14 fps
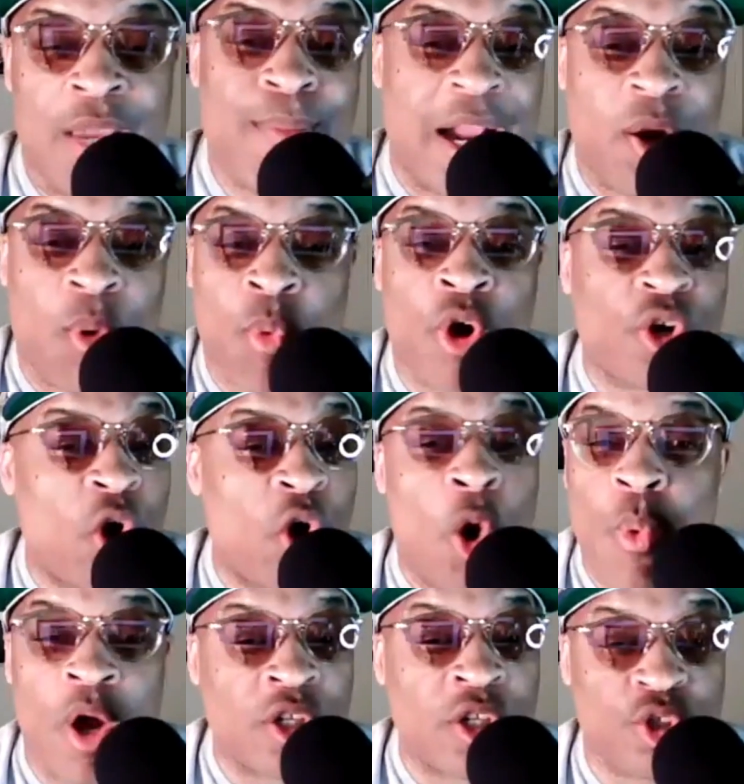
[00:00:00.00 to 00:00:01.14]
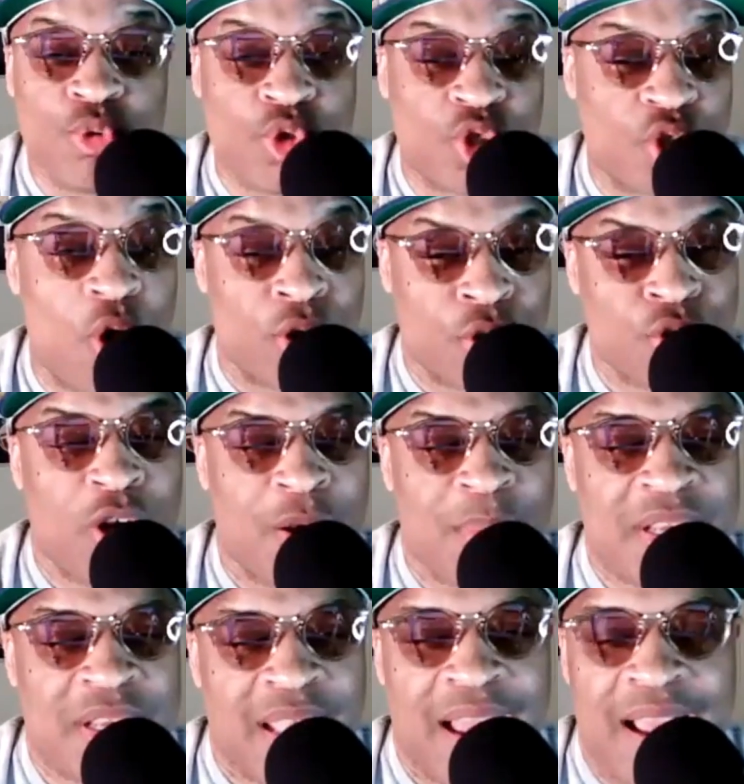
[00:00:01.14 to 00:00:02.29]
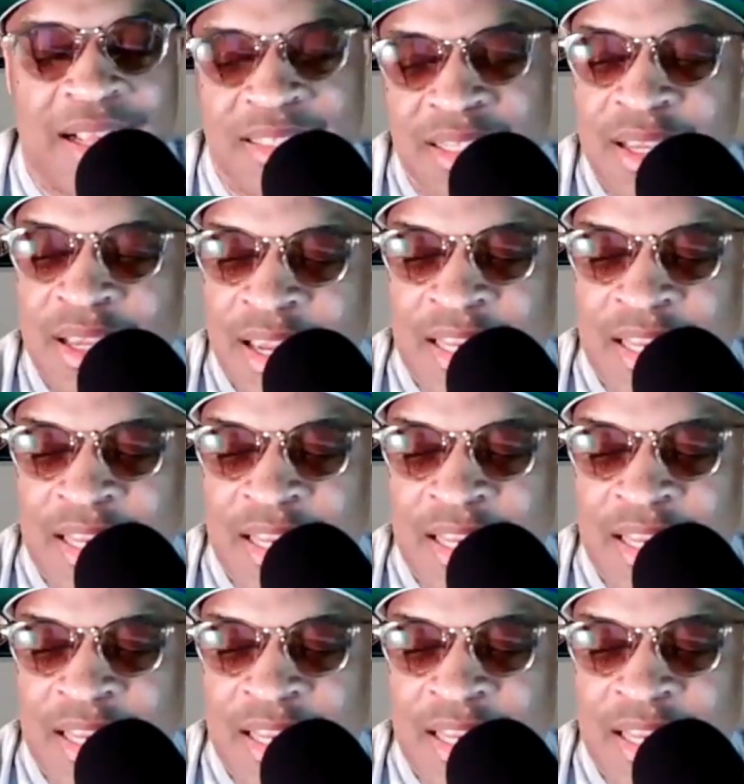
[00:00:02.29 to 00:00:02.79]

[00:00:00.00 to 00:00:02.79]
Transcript: he might have worked on one or two songs, you know what I mean, Daz?